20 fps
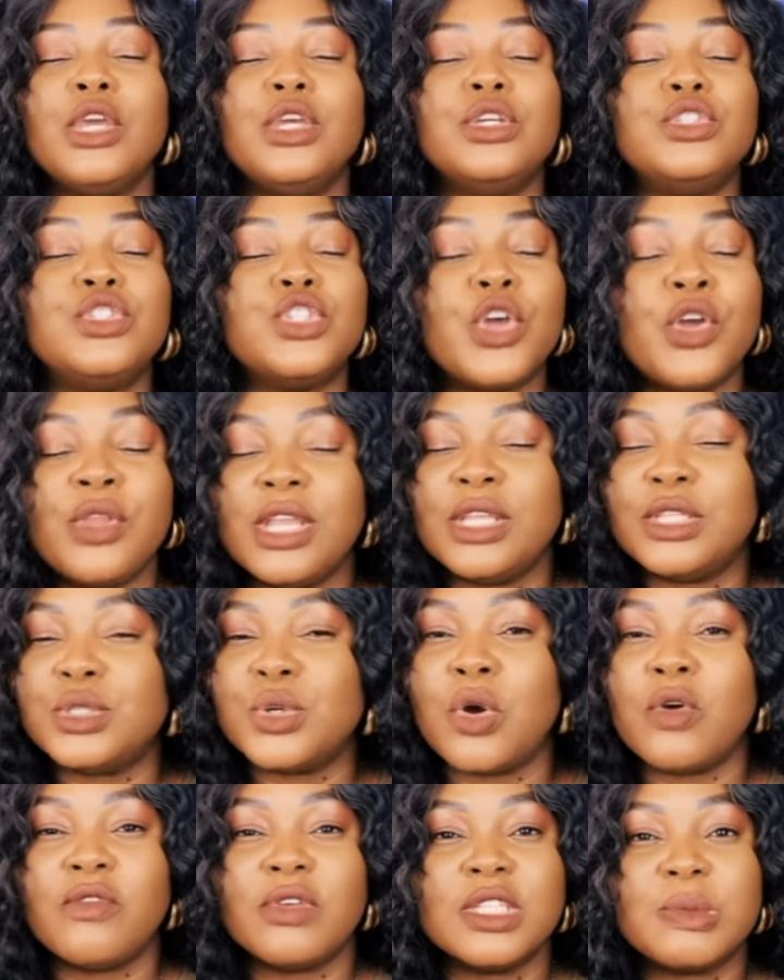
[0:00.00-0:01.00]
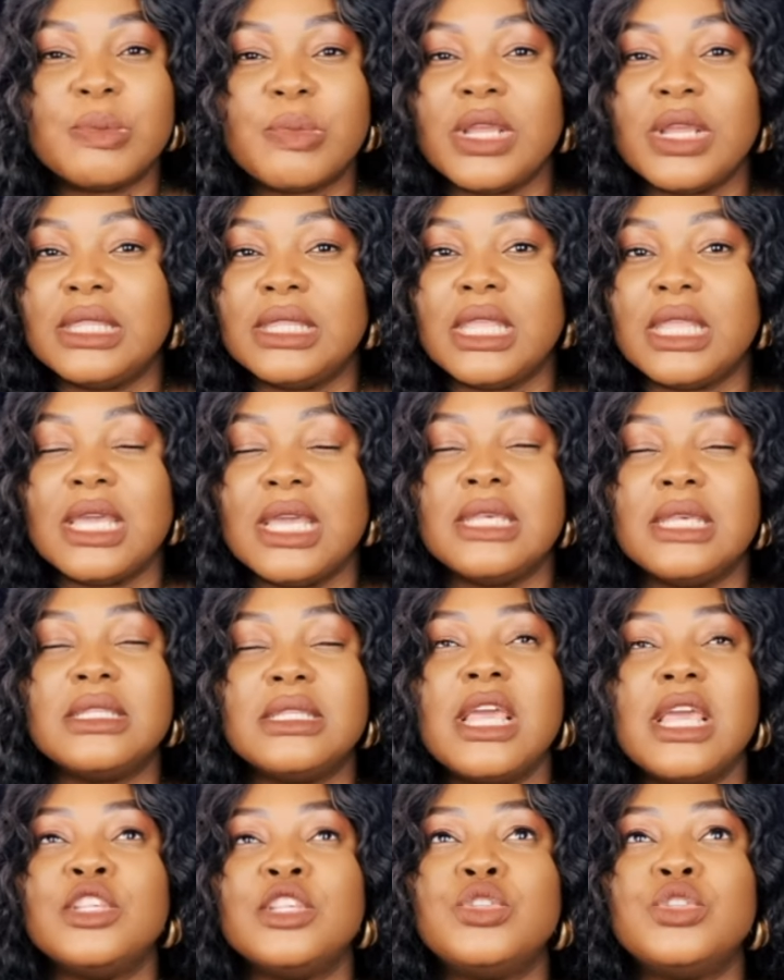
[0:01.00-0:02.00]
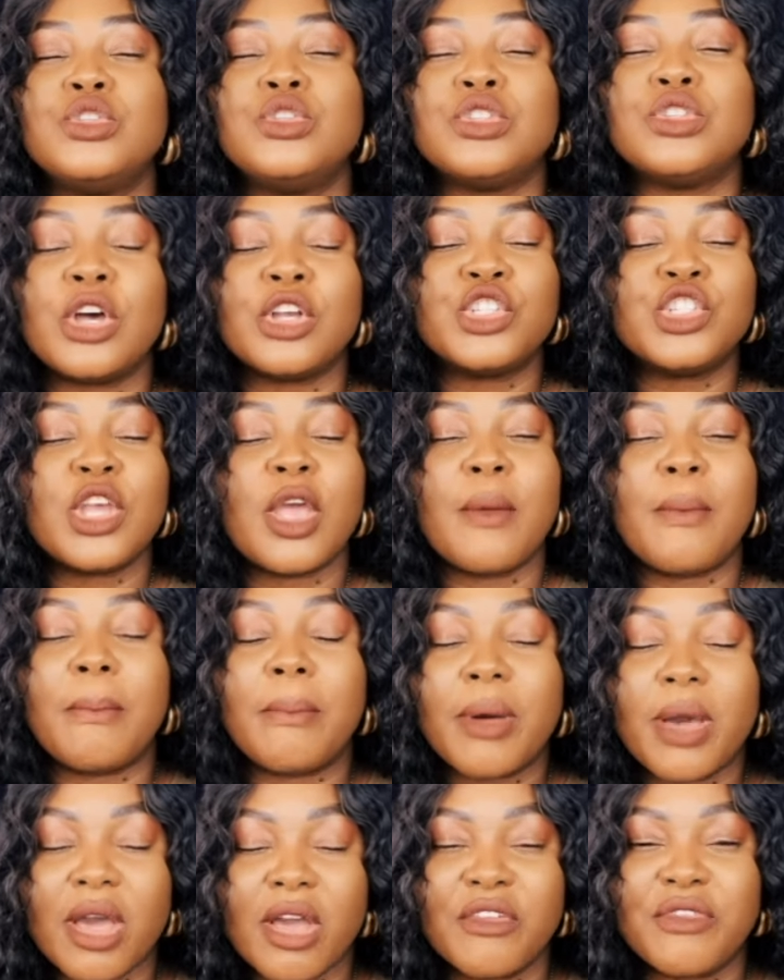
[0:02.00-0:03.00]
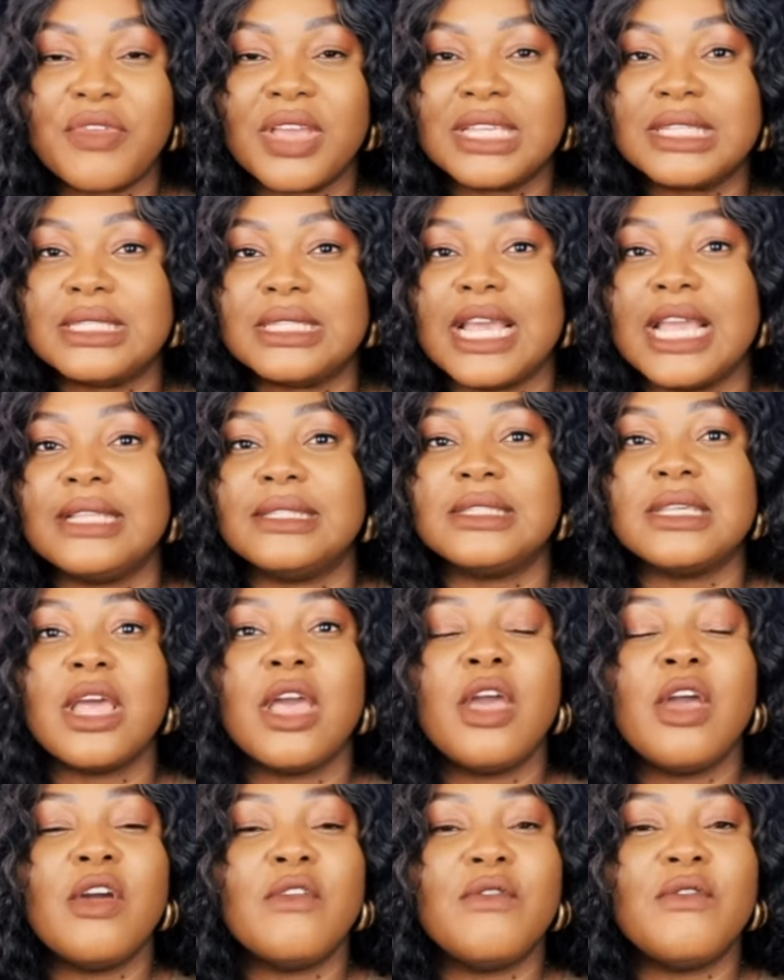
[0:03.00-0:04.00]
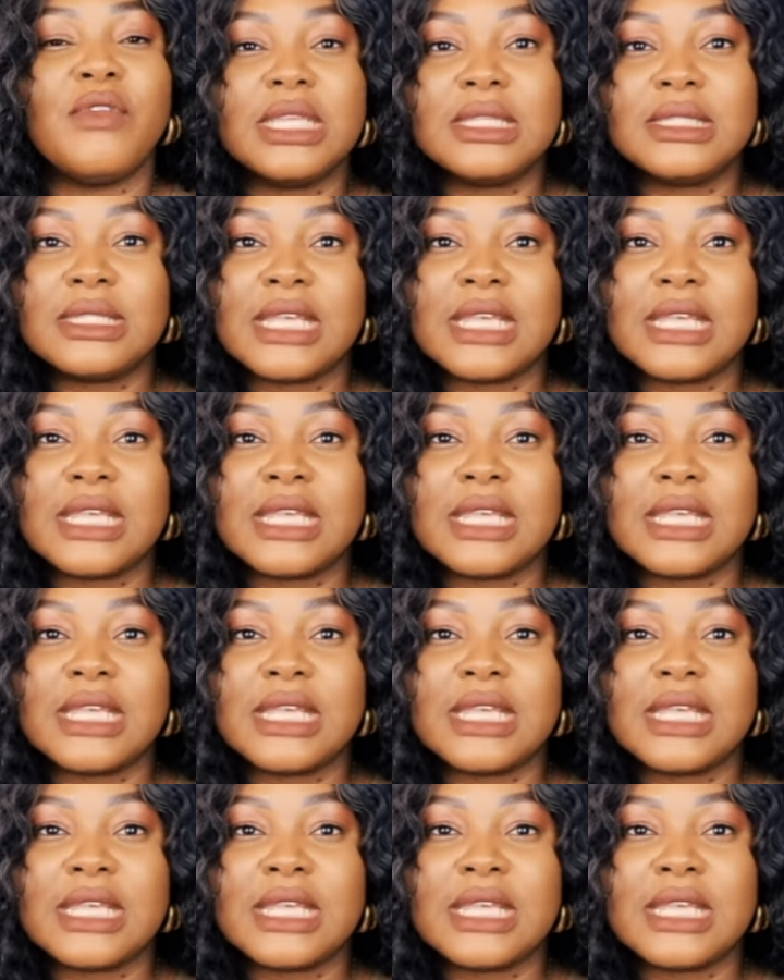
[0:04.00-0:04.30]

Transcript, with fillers: You don't need to overspray this. It's such a perfect scent for this